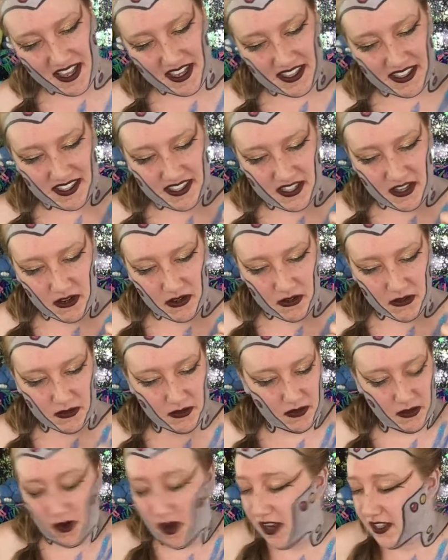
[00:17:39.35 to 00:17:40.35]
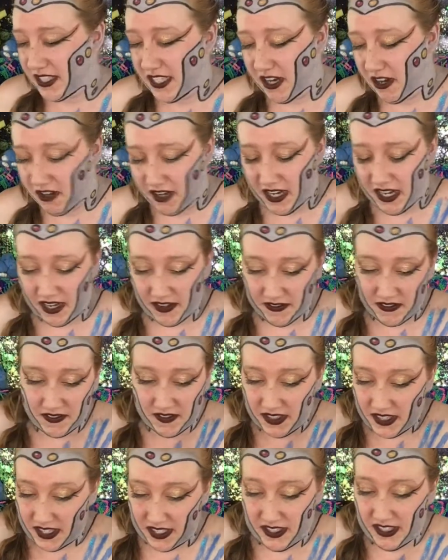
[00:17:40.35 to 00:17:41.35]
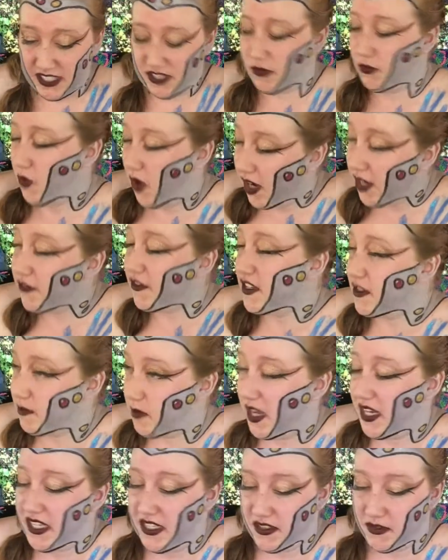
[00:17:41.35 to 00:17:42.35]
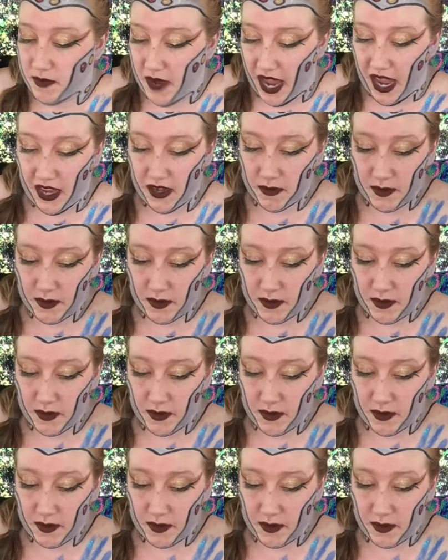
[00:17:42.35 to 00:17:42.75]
so Crosshair can have at least one of his buddies back,